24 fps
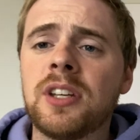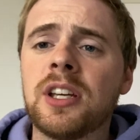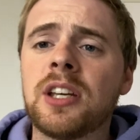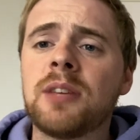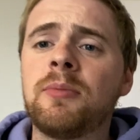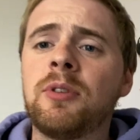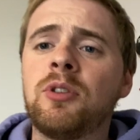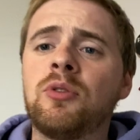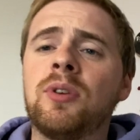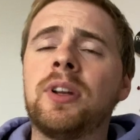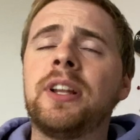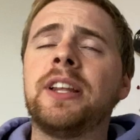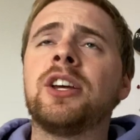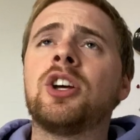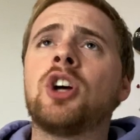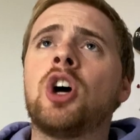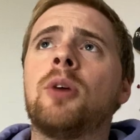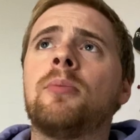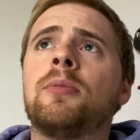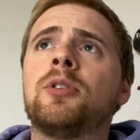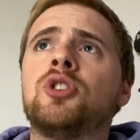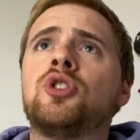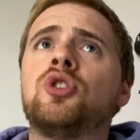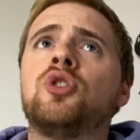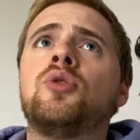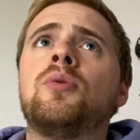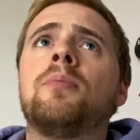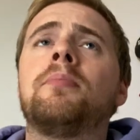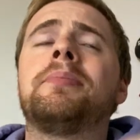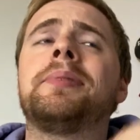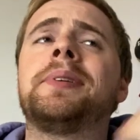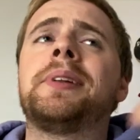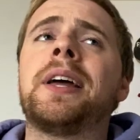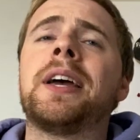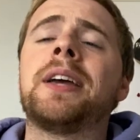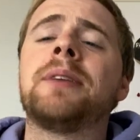It can be really common to
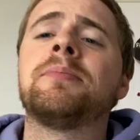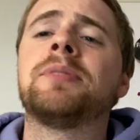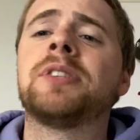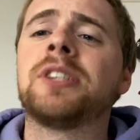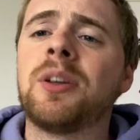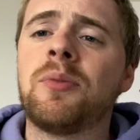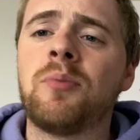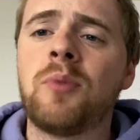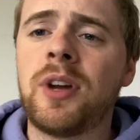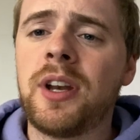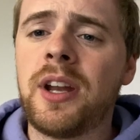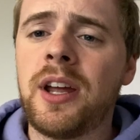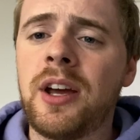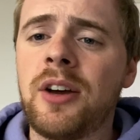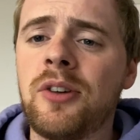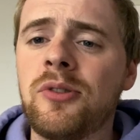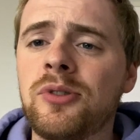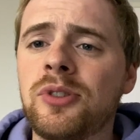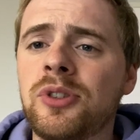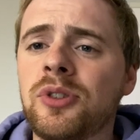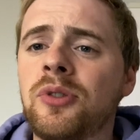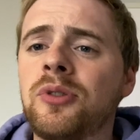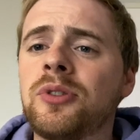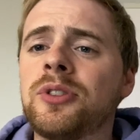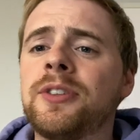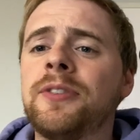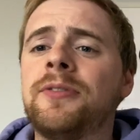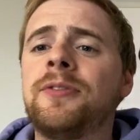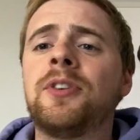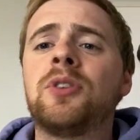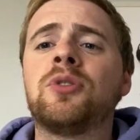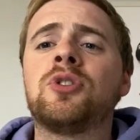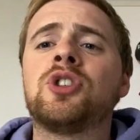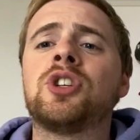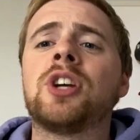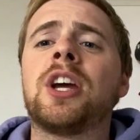blame someone else or to
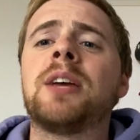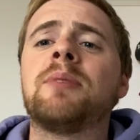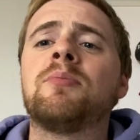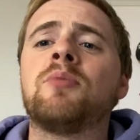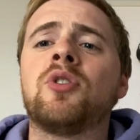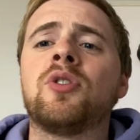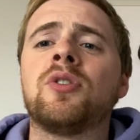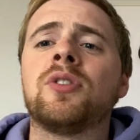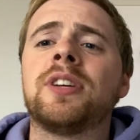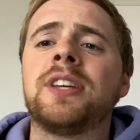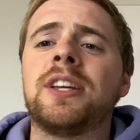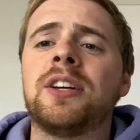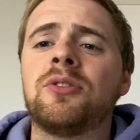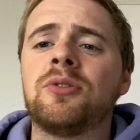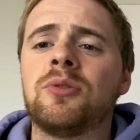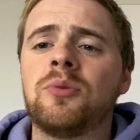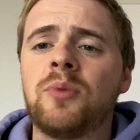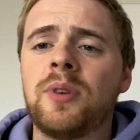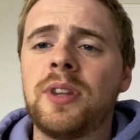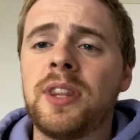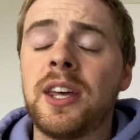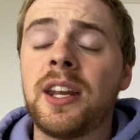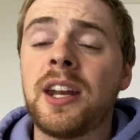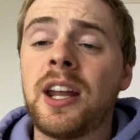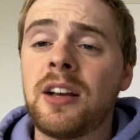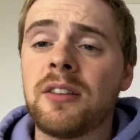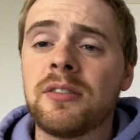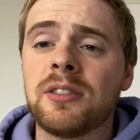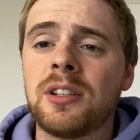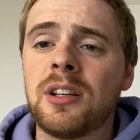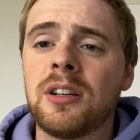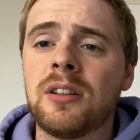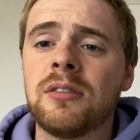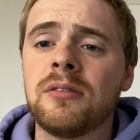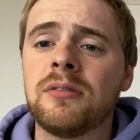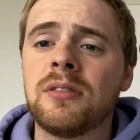feel shame or guilt within
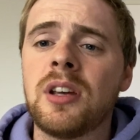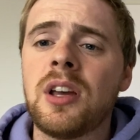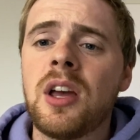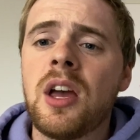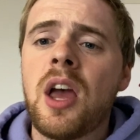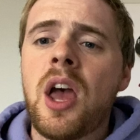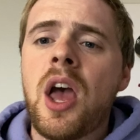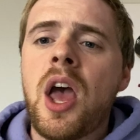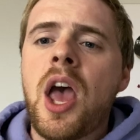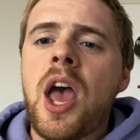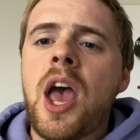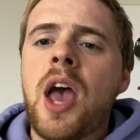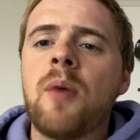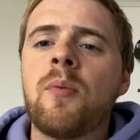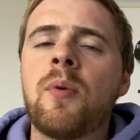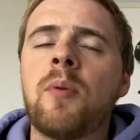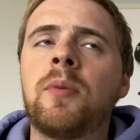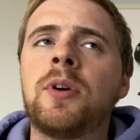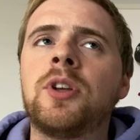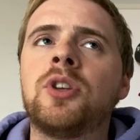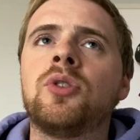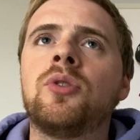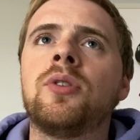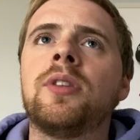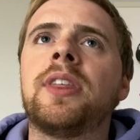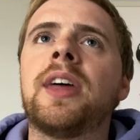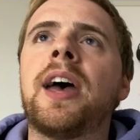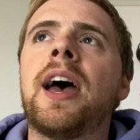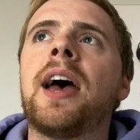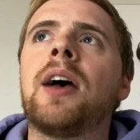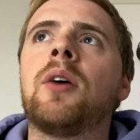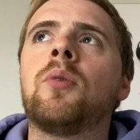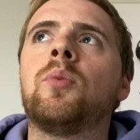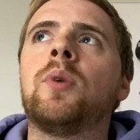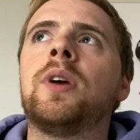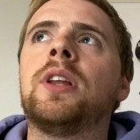ourselves. And when we do
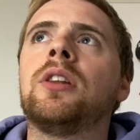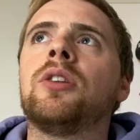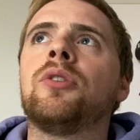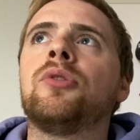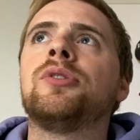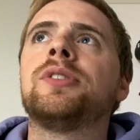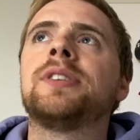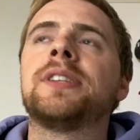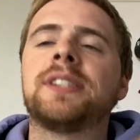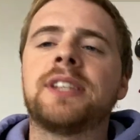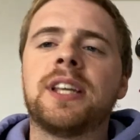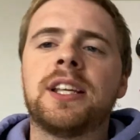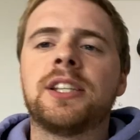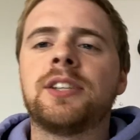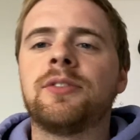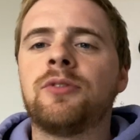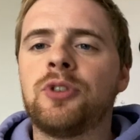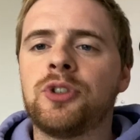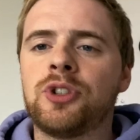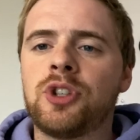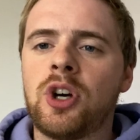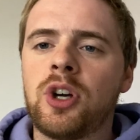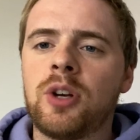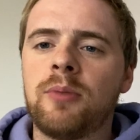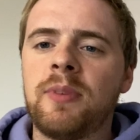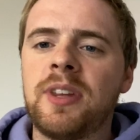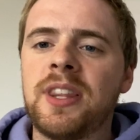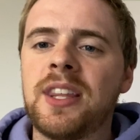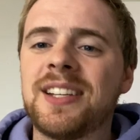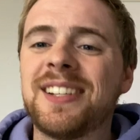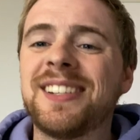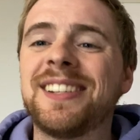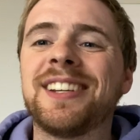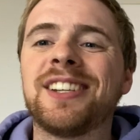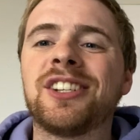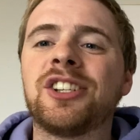that, we lose a sense of autonomy.
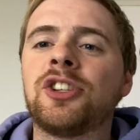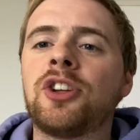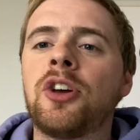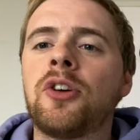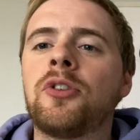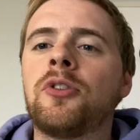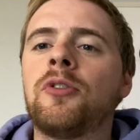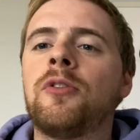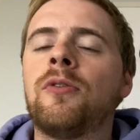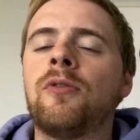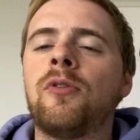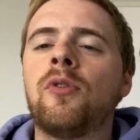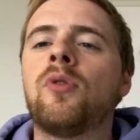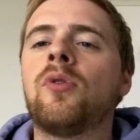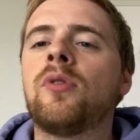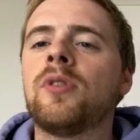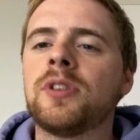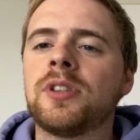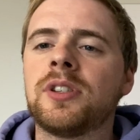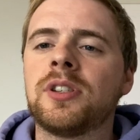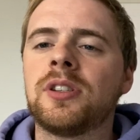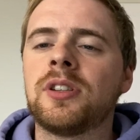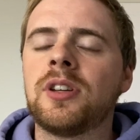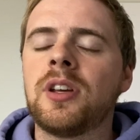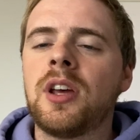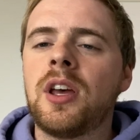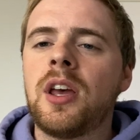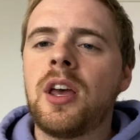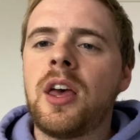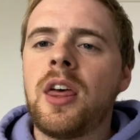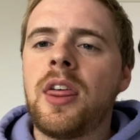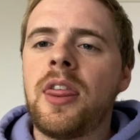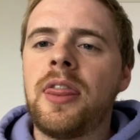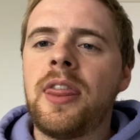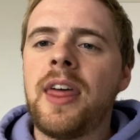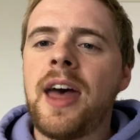There's an external force
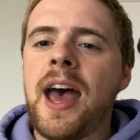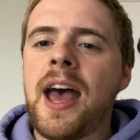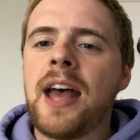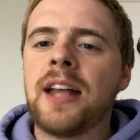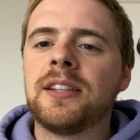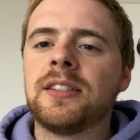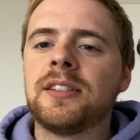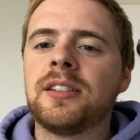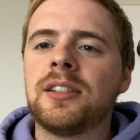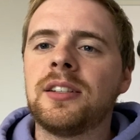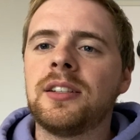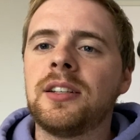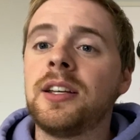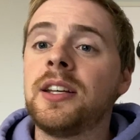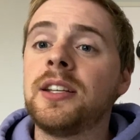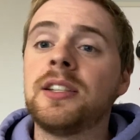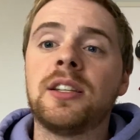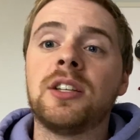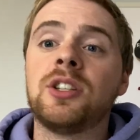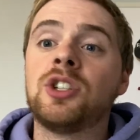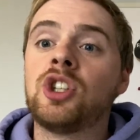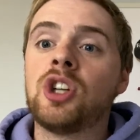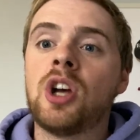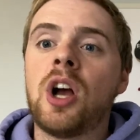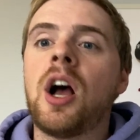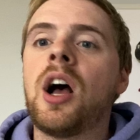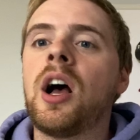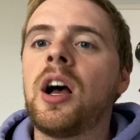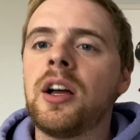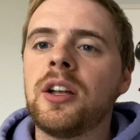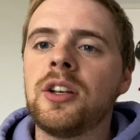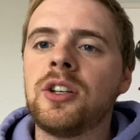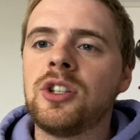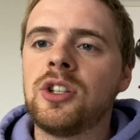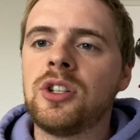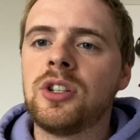that is in
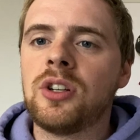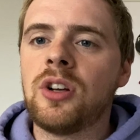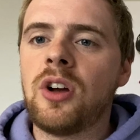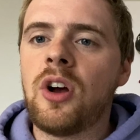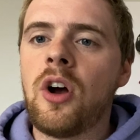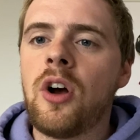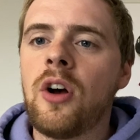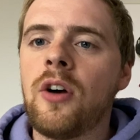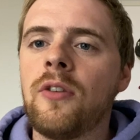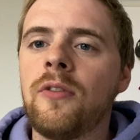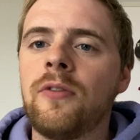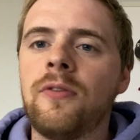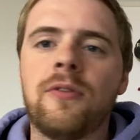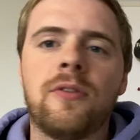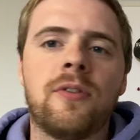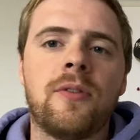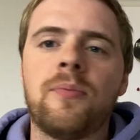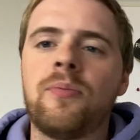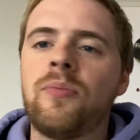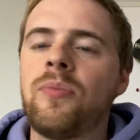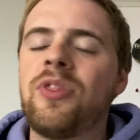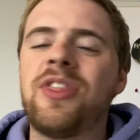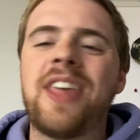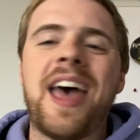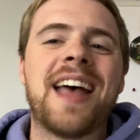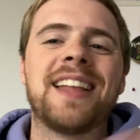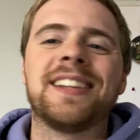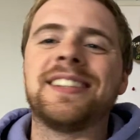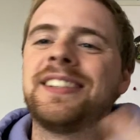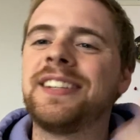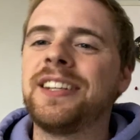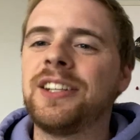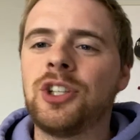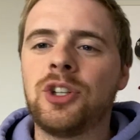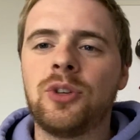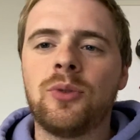charge of that
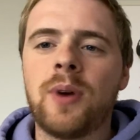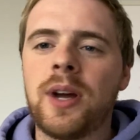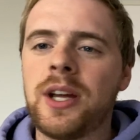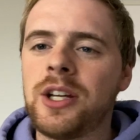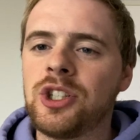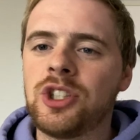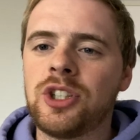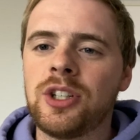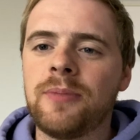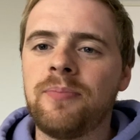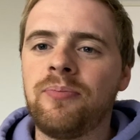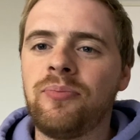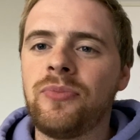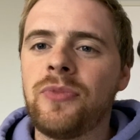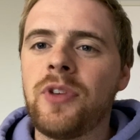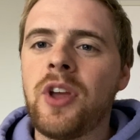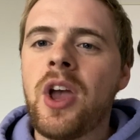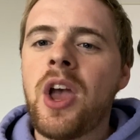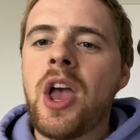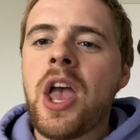situation.